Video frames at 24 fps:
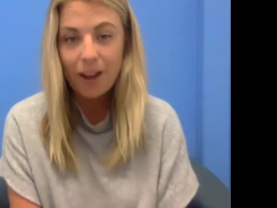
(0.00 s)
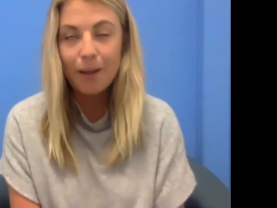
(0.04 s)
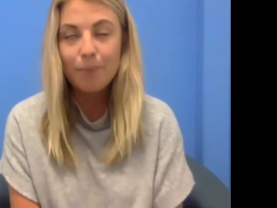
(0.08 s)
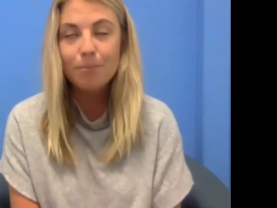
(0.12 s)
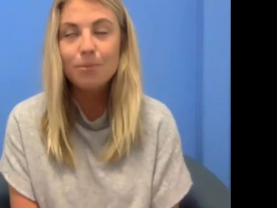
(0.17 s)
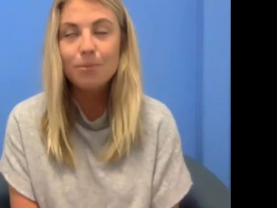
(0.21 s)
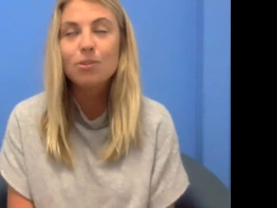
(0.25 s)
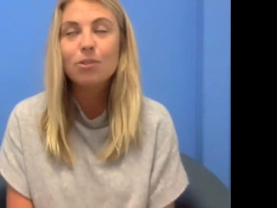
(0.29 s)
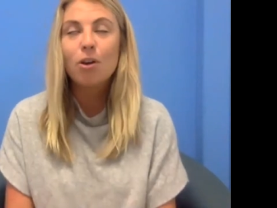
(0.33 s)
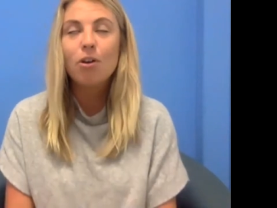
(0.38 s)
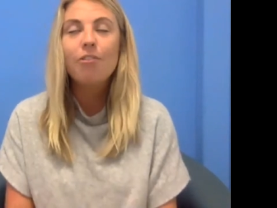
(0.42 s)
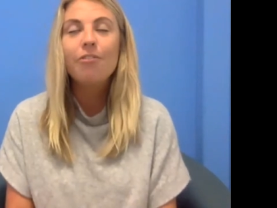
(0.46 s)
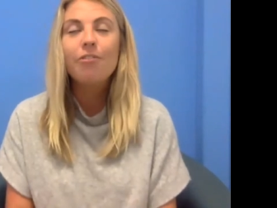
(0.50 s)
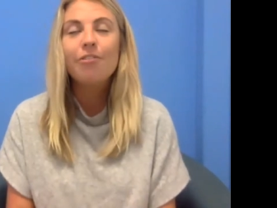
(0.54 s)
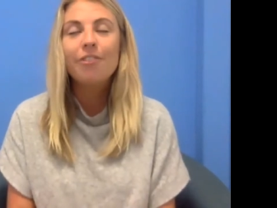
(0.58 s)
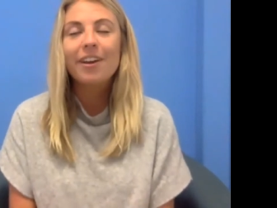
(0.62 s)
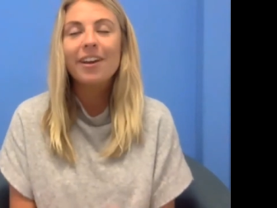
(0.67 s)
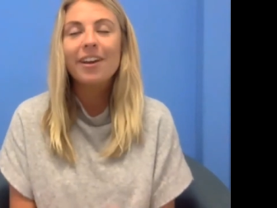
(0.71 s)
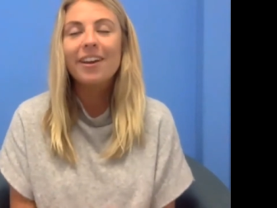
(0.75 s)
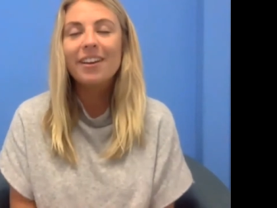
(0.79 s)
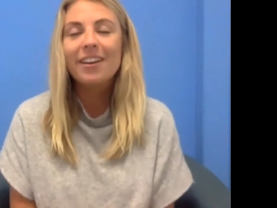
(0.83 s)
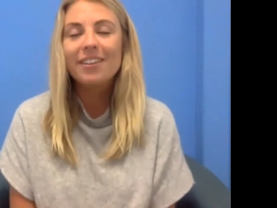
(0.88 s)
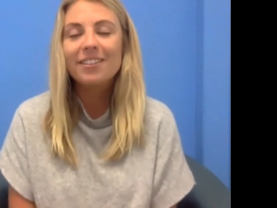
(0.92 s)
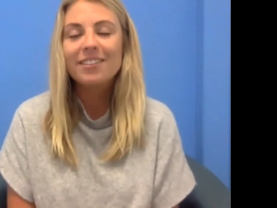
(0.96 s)
I'm so
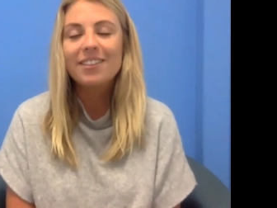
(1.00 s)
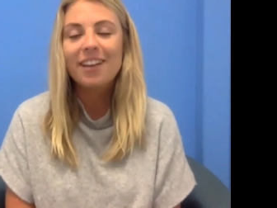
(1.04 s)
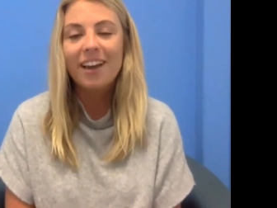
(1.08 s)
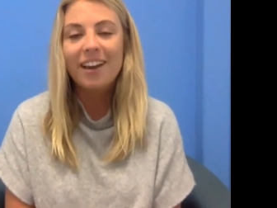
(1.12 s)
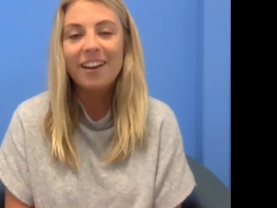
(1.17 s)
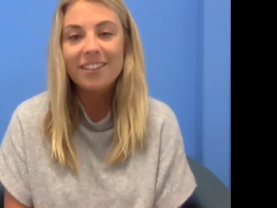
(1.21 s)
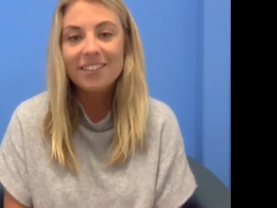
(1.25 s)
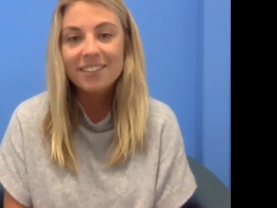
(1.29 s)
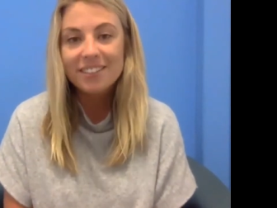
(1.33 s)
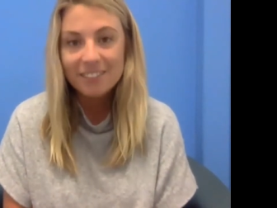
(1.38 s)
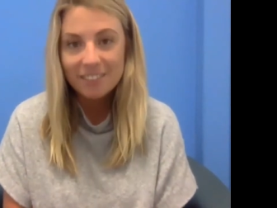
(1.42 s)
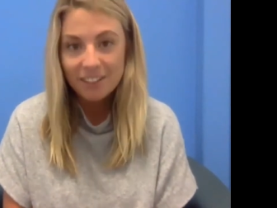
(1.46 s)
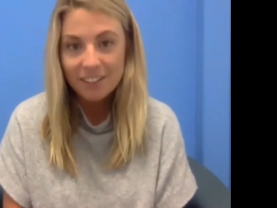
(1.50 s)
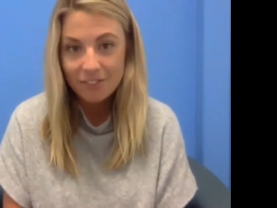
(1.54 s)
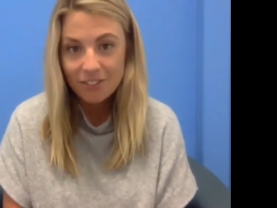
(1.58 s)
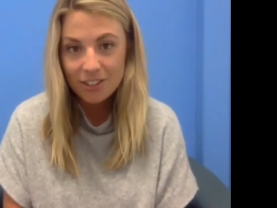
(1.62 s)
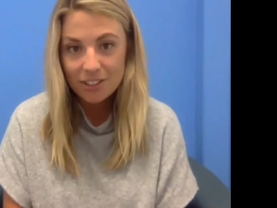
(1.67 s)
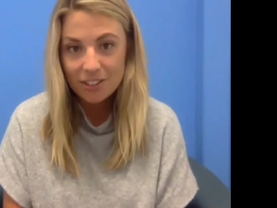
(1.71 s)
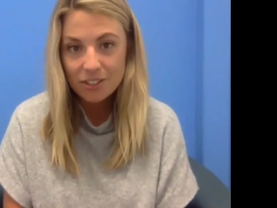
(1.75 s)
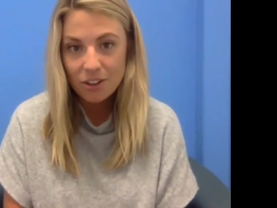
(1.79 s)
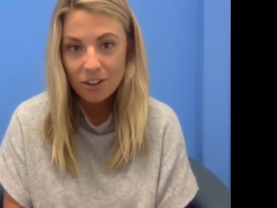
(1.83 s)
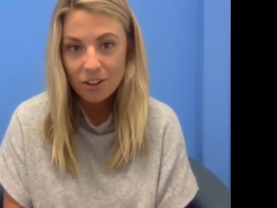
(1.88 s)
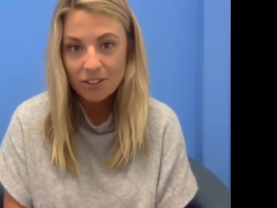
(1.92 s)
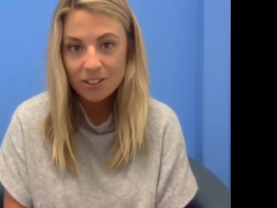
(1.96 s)
freaking excited to deliver
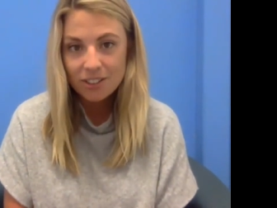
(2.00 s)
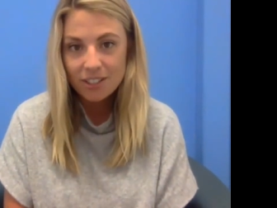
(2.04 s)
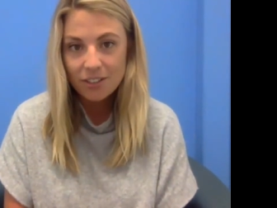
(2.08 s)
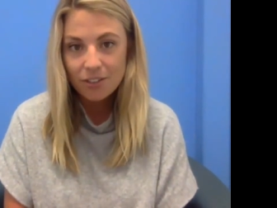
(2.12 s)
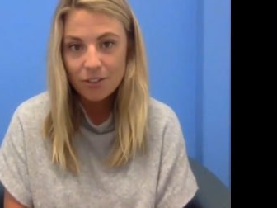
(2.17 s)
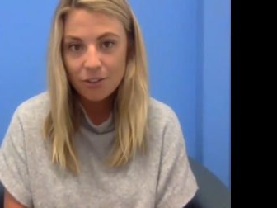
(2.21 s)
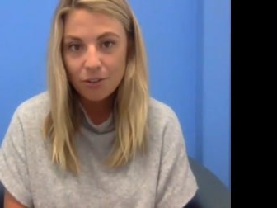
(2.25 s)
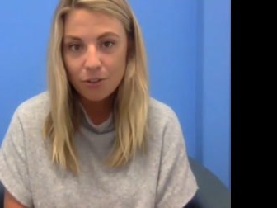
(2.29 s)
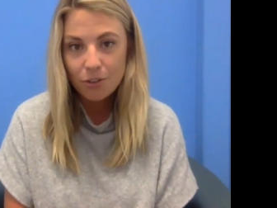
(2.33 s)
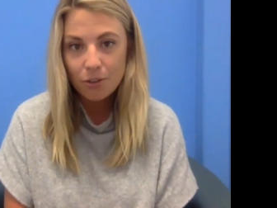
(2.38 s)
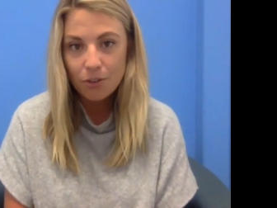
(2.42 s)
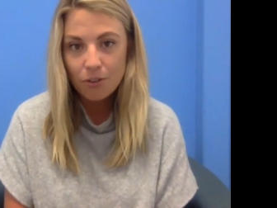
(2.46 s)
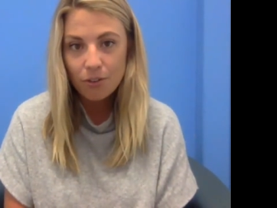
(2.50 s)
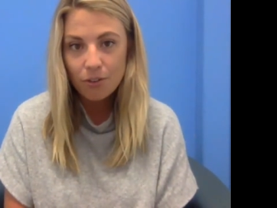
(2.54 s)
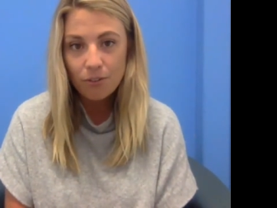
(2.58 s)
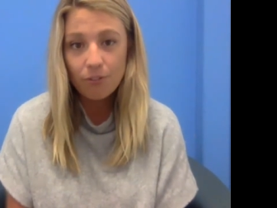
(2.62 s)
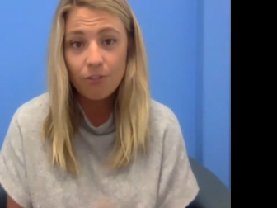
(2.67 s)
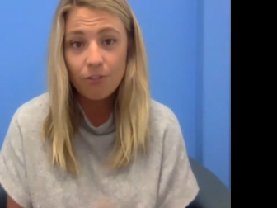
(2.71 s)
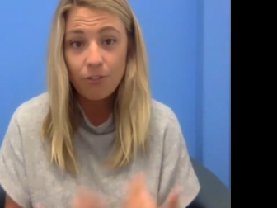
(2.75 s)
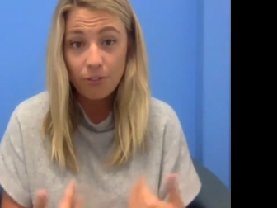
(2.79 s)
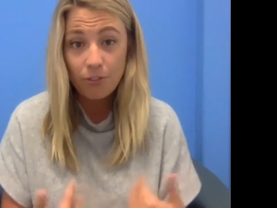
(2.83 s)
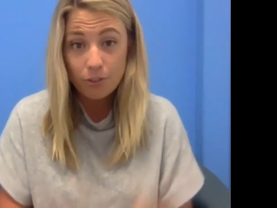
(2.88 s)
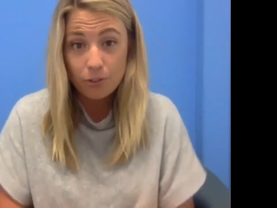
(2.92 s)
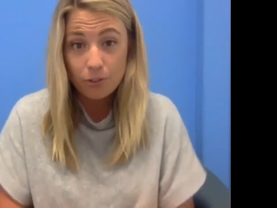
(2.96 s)
this content through the,
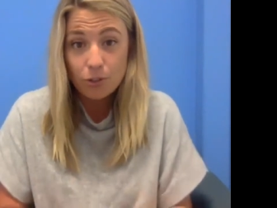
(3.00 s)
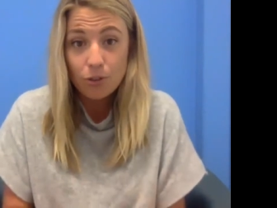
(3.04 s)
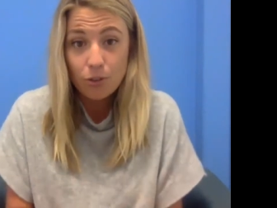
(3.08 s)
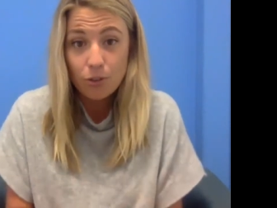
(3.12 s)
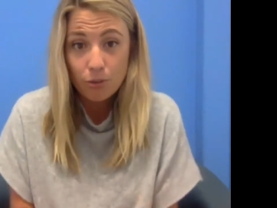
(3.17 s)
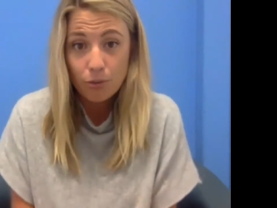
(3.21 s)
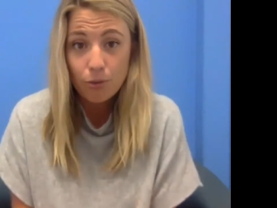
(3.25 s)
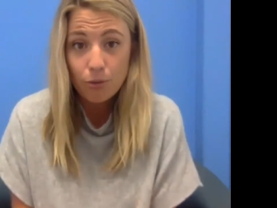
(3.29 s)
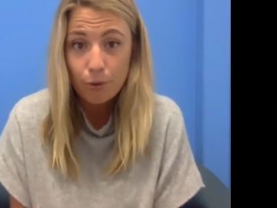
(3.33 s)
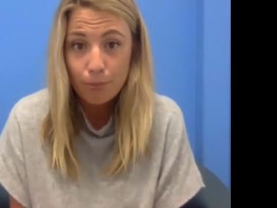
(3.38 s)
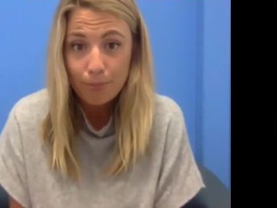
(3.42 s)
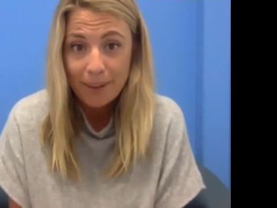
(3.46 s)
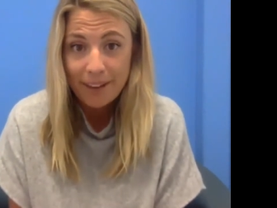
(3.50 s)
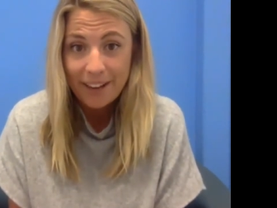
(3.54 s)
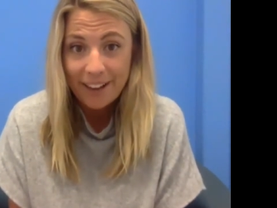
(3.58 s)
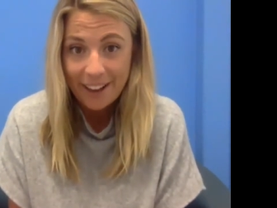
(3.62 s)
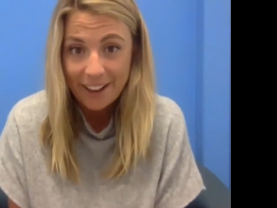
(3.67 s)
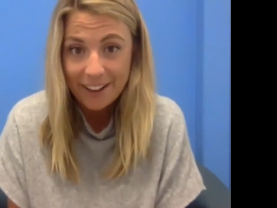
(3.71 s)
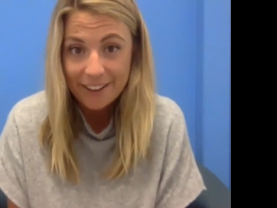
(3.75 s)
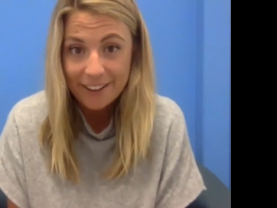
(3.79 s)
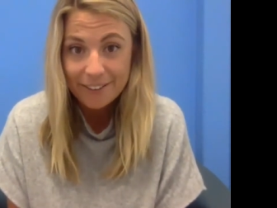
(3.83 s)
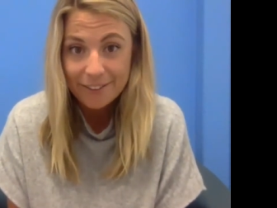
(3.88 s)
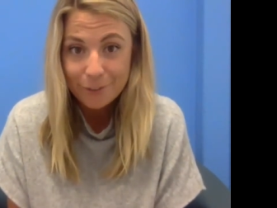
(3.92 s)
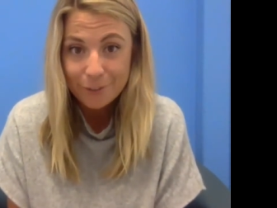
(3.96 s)
through me
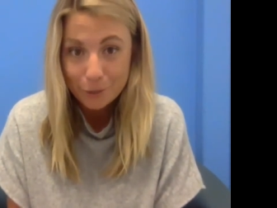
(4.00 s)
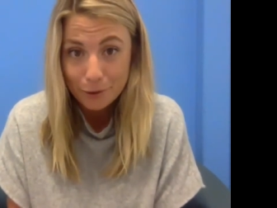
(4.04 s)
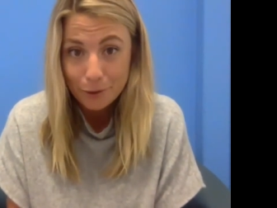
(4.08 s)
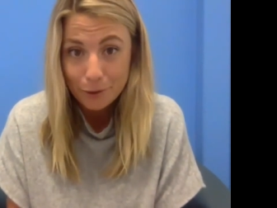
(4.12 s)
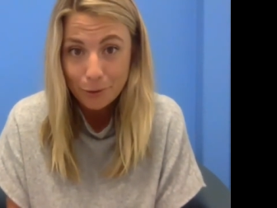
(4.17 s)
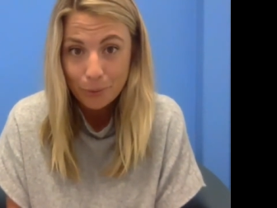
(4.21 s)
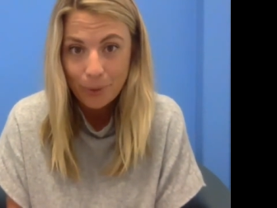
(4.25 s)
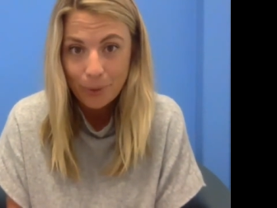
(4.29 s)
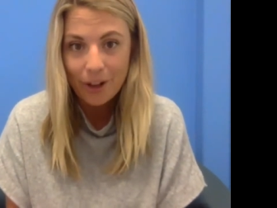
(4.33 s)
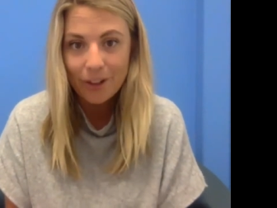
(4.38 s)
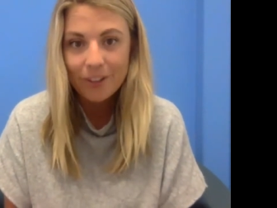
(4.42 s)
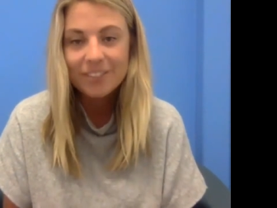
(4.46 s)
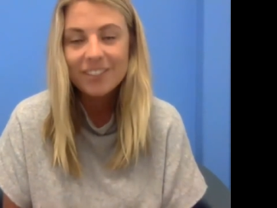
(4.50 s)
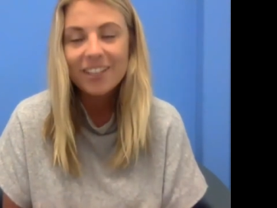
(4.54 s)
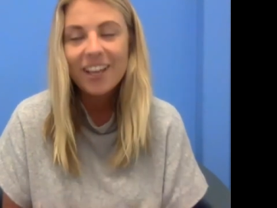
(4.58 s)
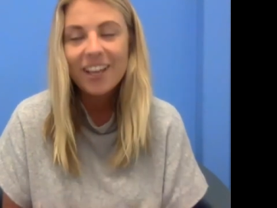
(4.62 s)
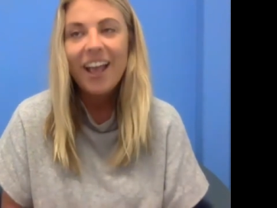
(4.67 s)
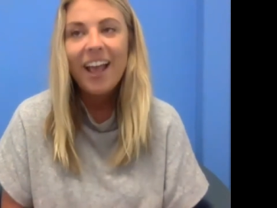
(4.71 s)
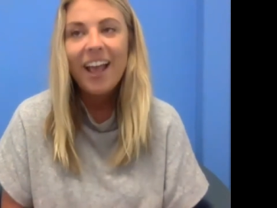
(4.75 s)
and to the world.